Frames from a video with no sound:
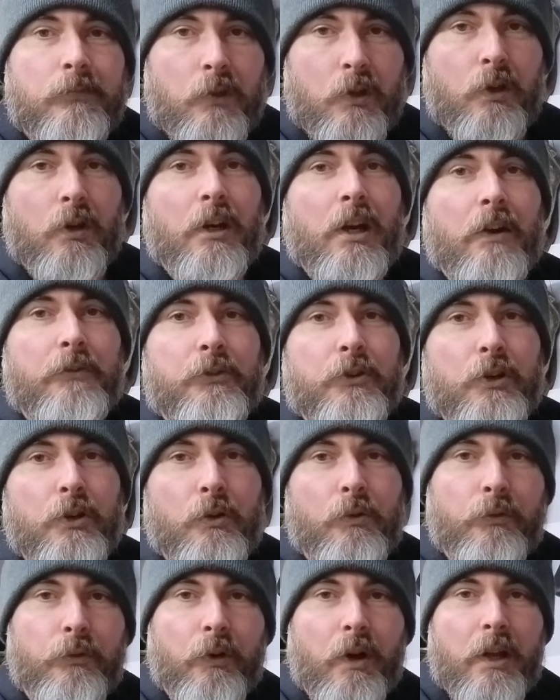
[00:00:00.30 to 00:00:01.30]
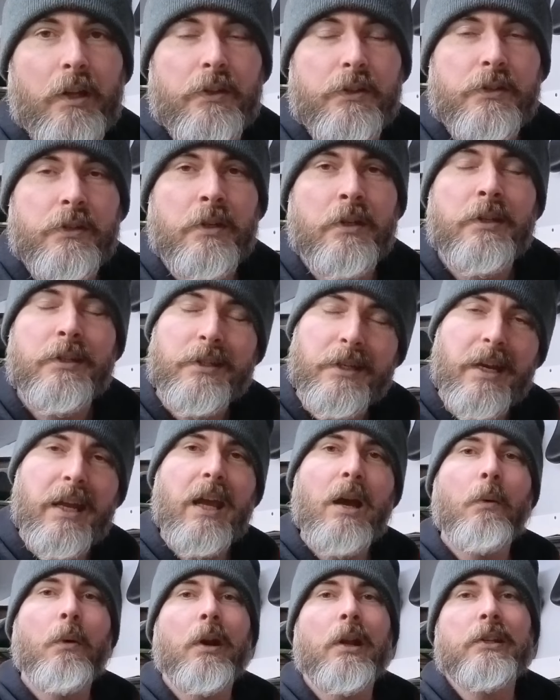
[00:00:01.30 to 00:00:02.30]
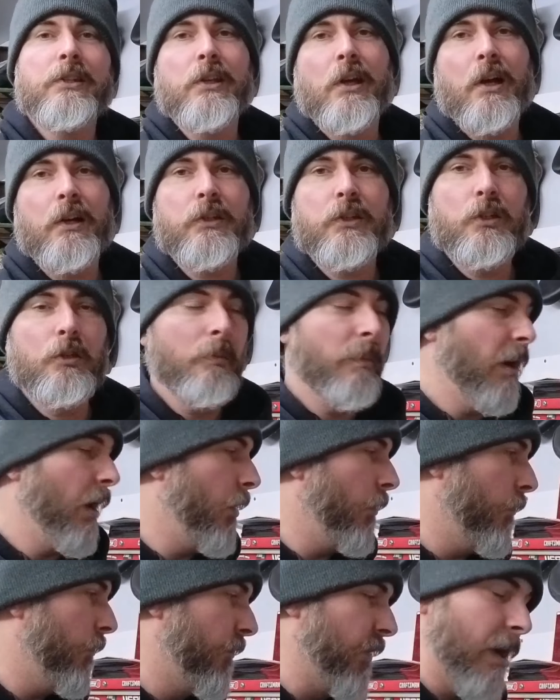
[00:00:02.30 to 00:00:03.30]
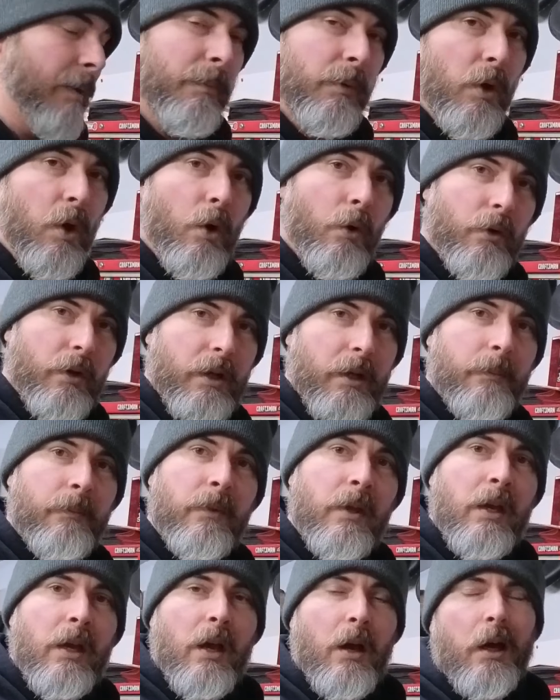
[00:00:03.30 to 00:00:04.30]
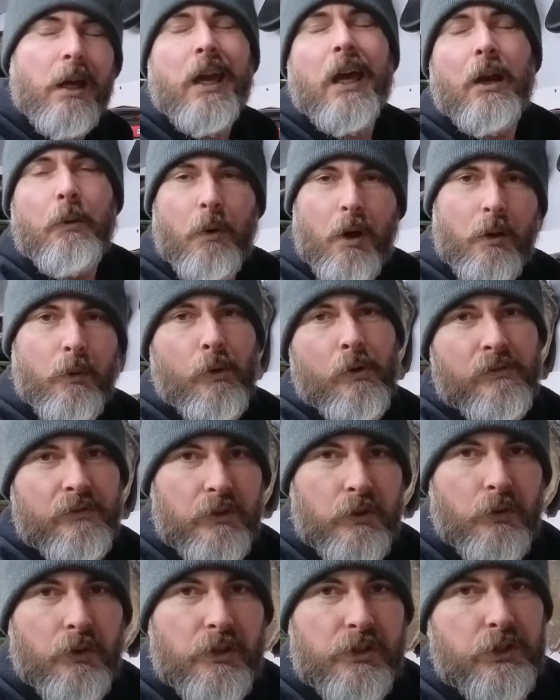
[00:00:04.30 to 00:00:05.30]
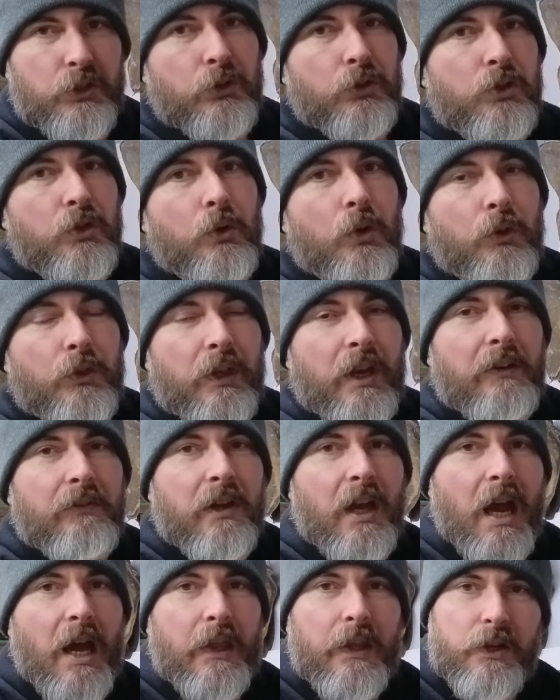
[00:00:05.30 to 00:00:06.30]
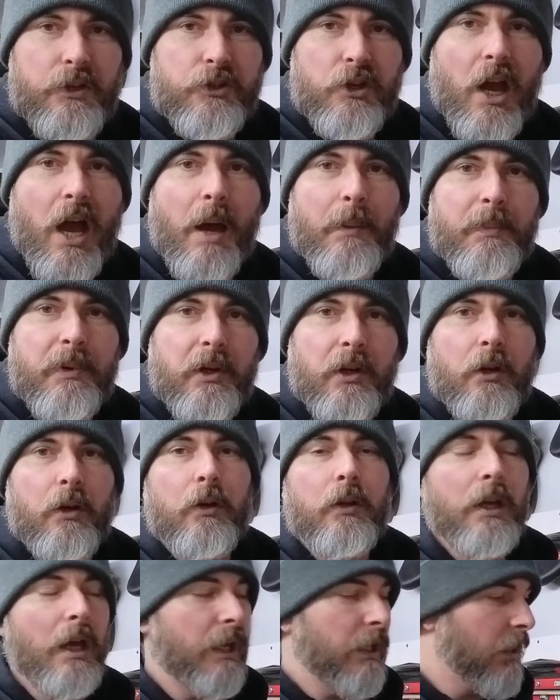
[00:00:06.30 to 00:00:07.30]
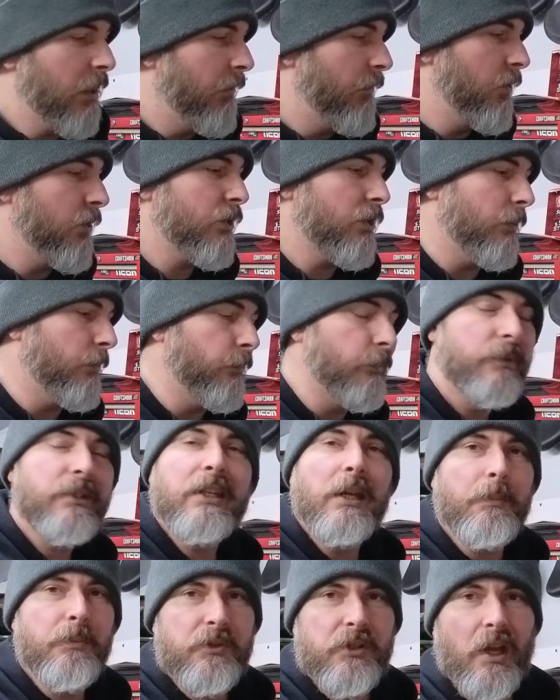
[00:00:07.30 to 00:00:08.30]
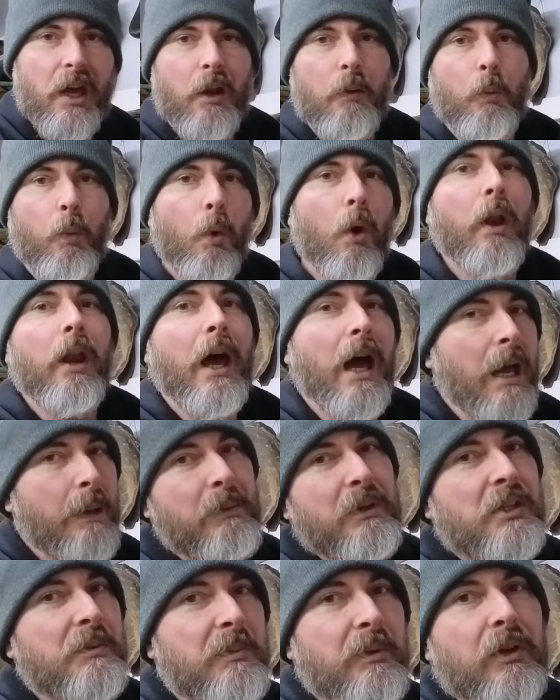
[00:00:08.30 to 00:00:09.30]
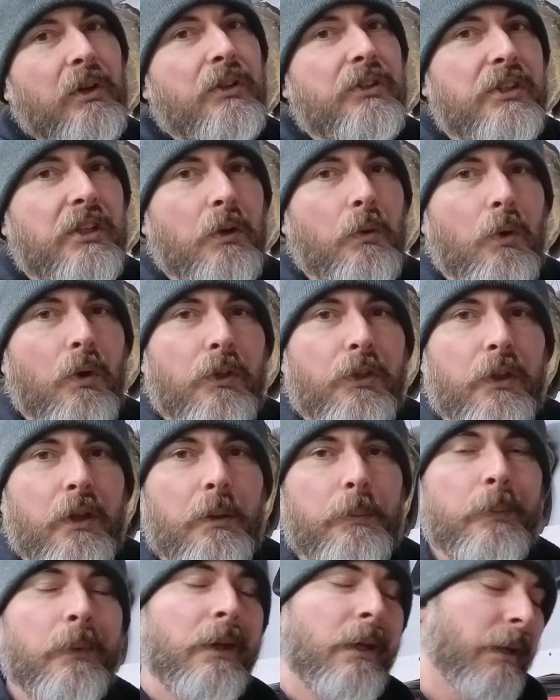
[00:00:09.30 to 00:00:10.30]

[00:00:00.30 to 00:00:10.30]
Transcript: Good afternoon, friends. Today I want to talk to you about vapor honing. Kind of want to review this little unit that I've got in the shop here, kind of give you some tips on what I'm experiencing with it